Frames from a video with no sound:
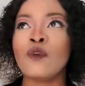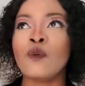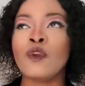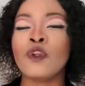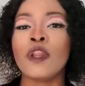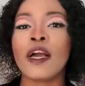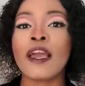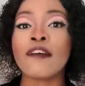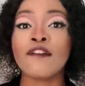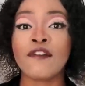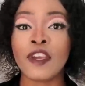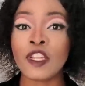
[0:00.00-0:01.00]
you no longer
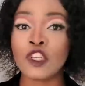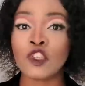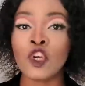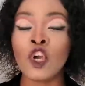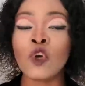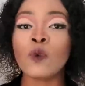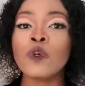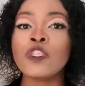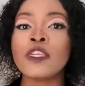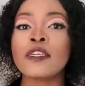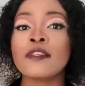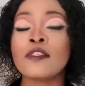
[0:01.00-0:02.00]
have value,
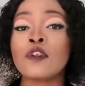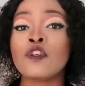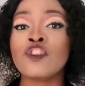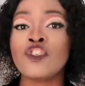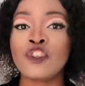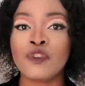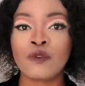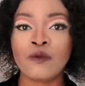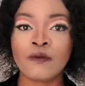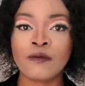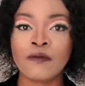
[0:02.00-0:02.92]
which is not true.